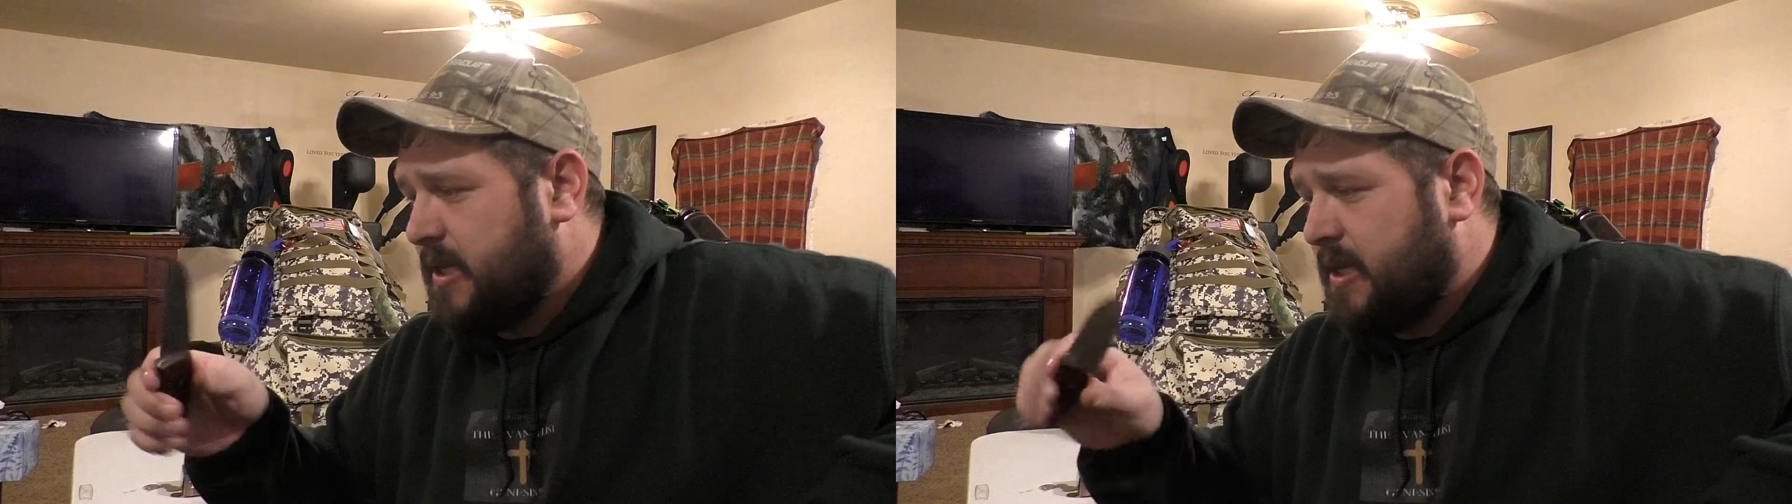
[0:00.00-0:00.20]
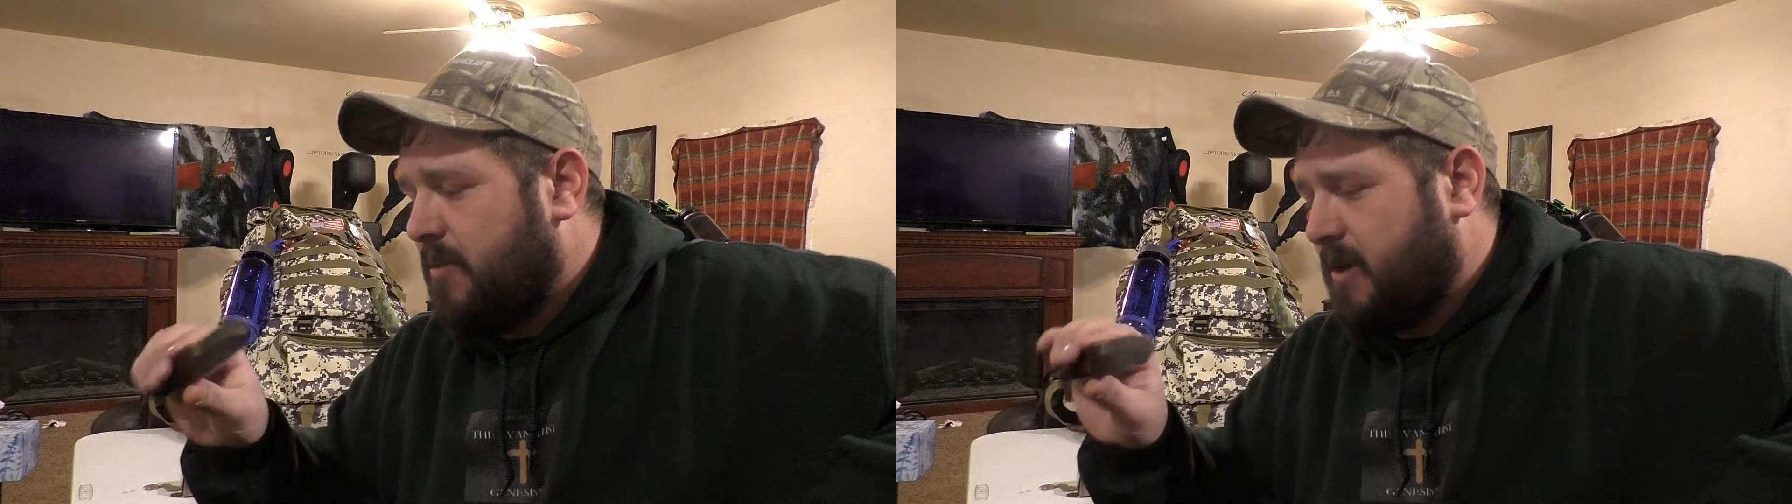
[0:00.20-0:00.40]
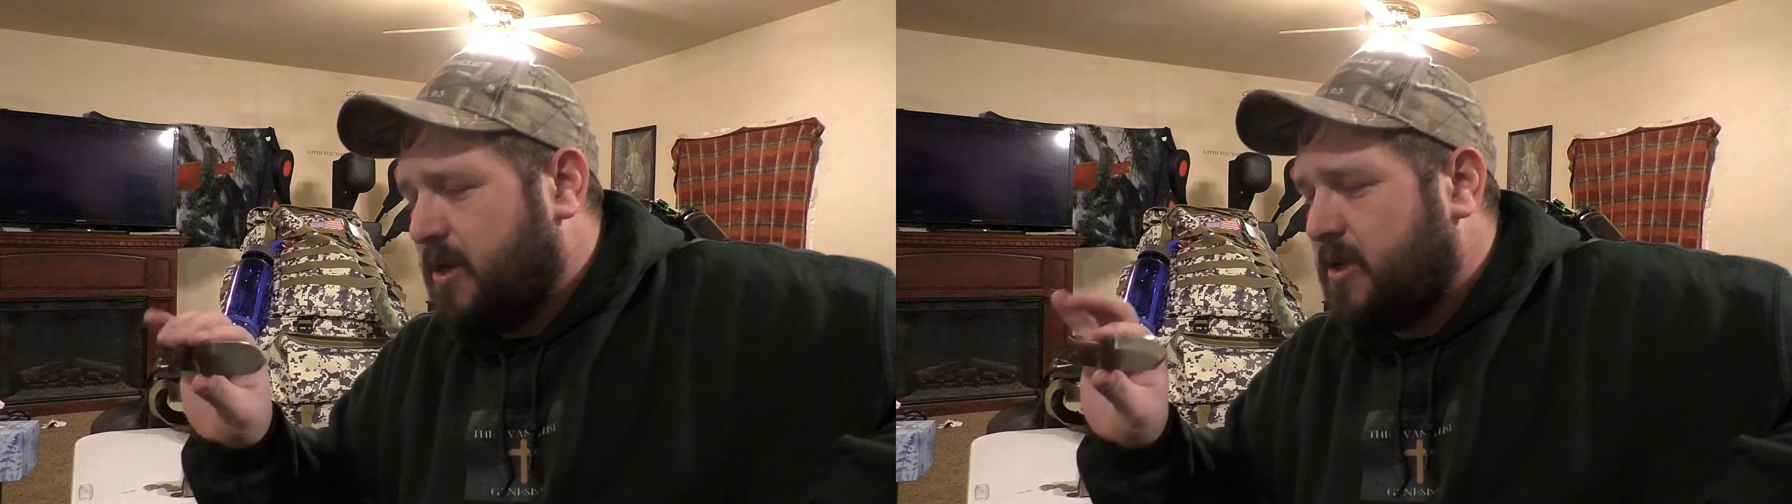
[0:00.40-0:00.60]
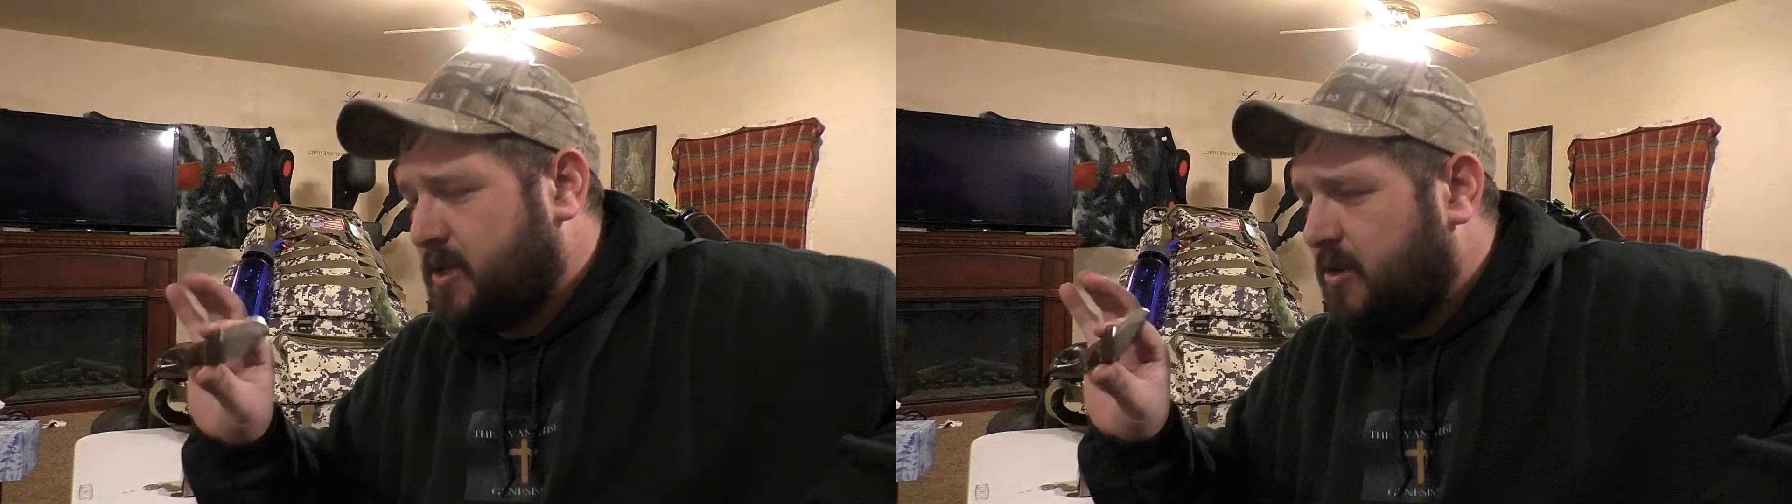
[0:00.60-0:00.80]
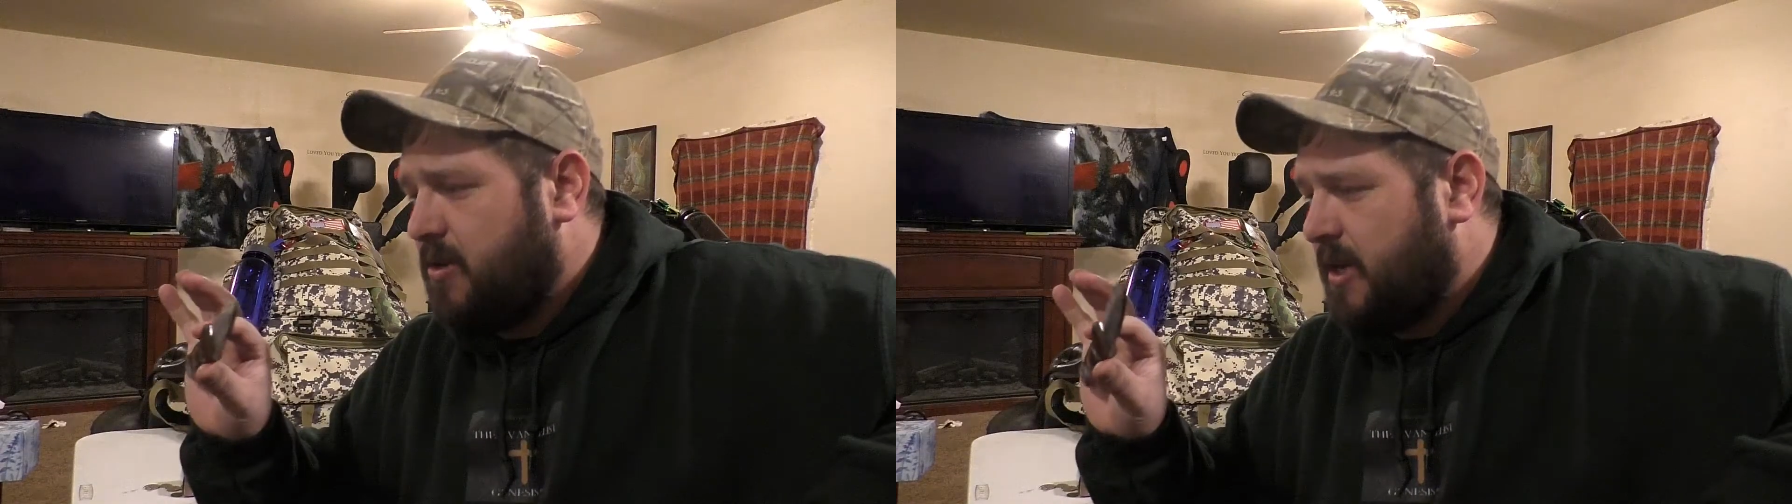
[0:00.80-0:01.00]
You have a good
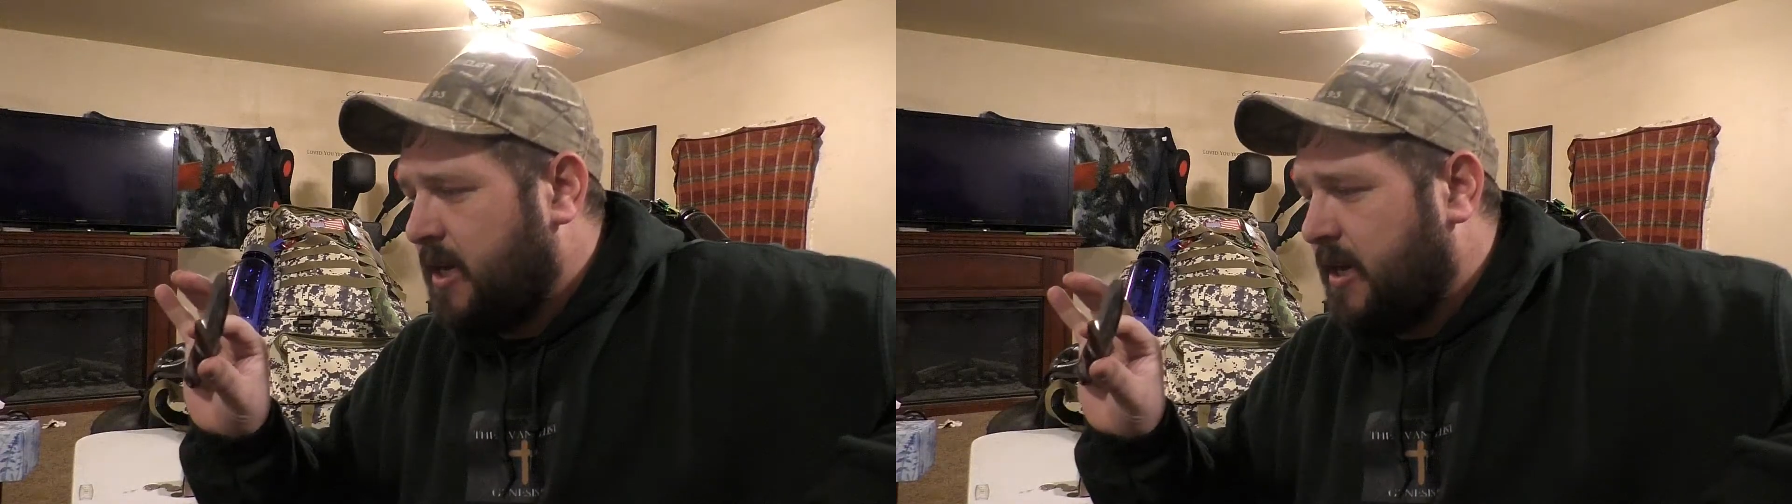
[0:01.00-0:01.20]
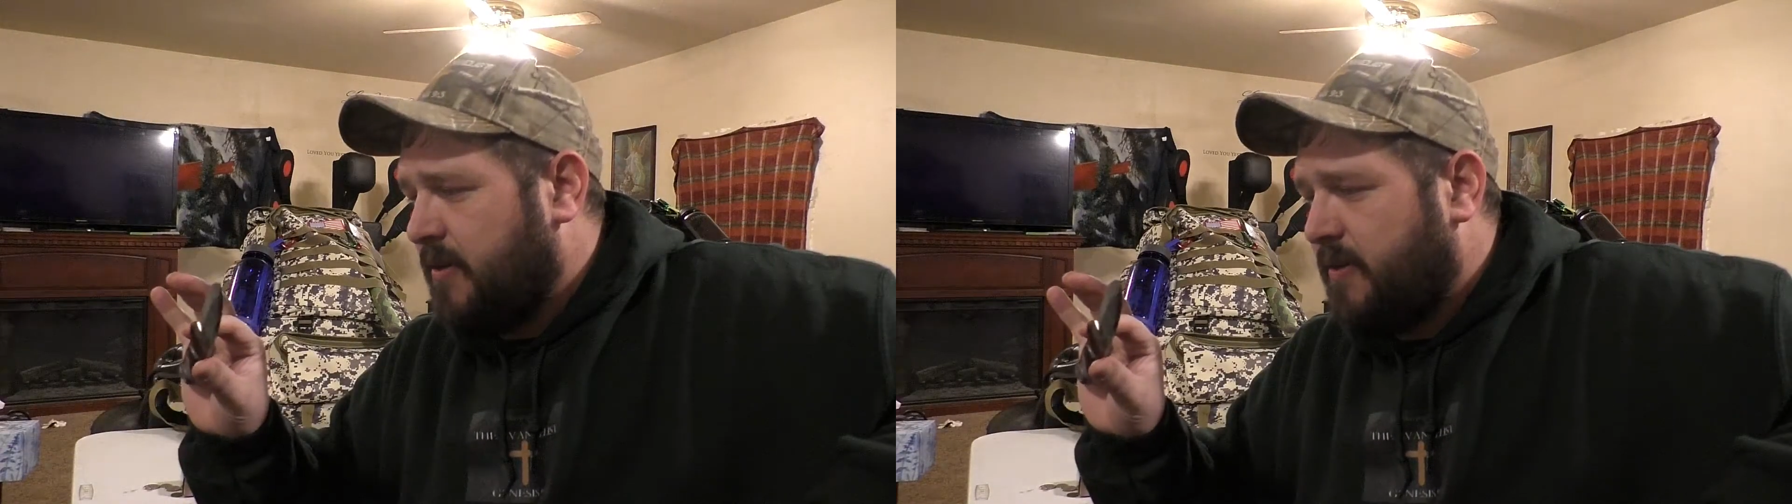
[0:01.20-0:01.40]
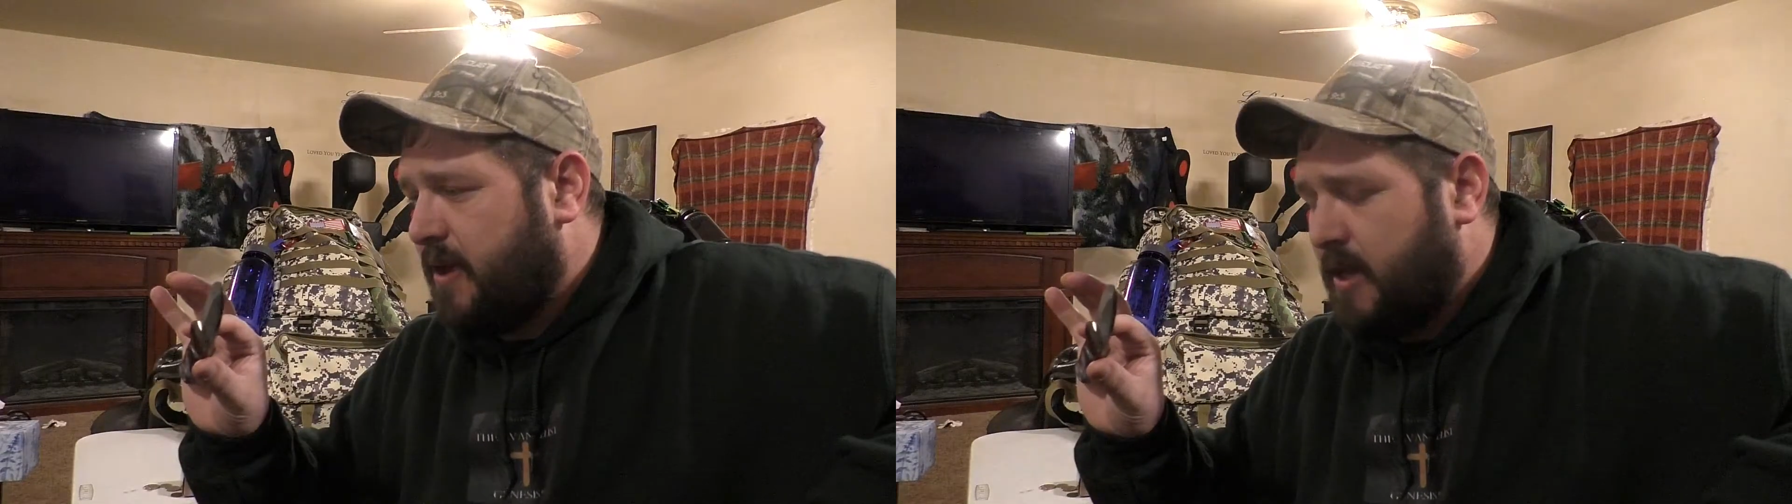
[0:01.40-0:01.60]
sturdy knife.